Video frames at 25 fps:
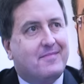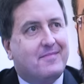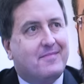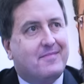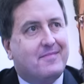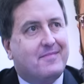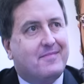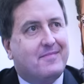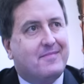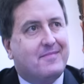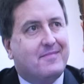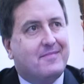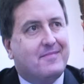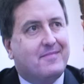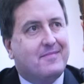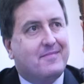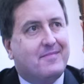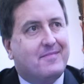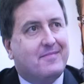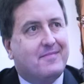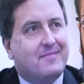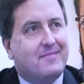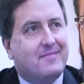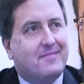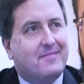
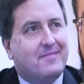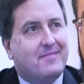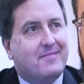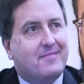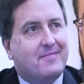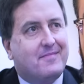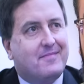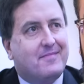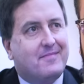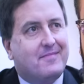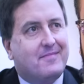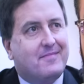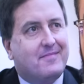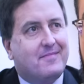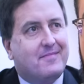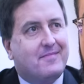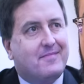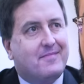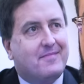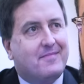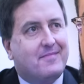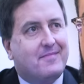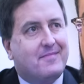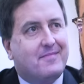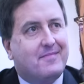
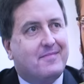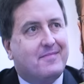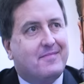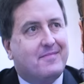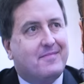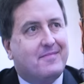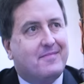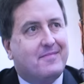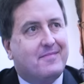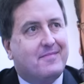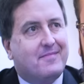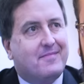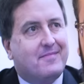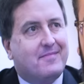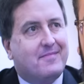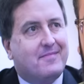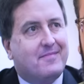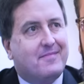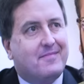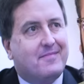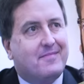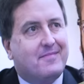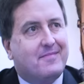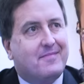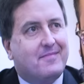
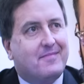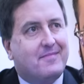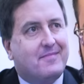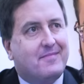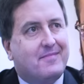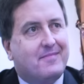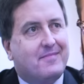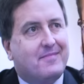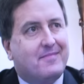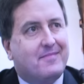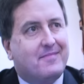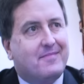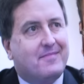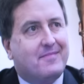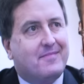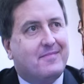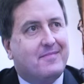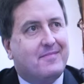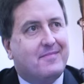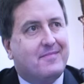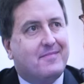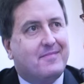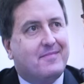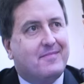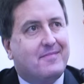
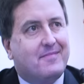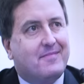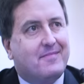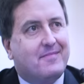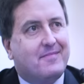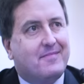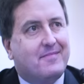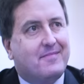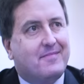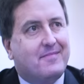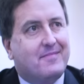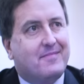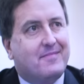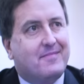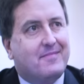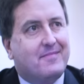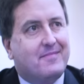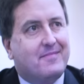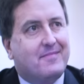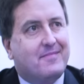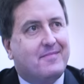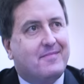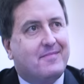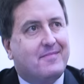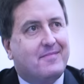
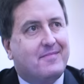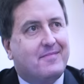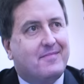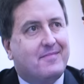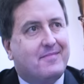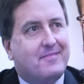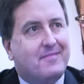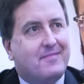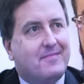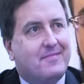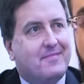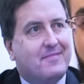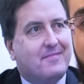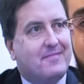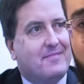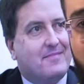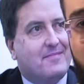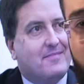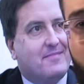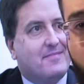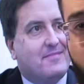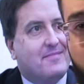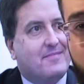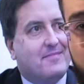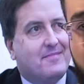
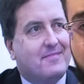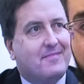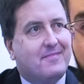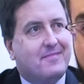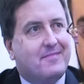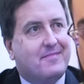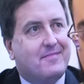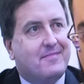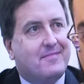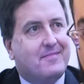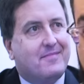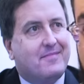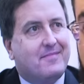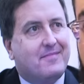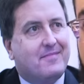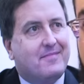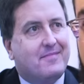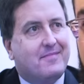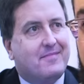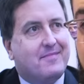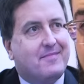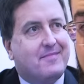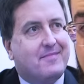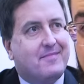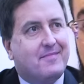
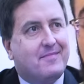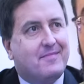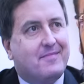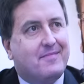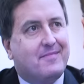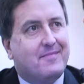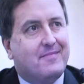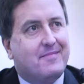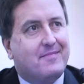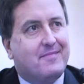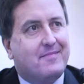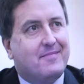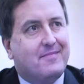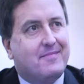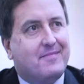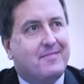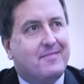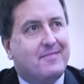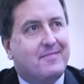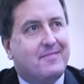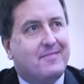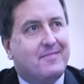The person shown says nothing.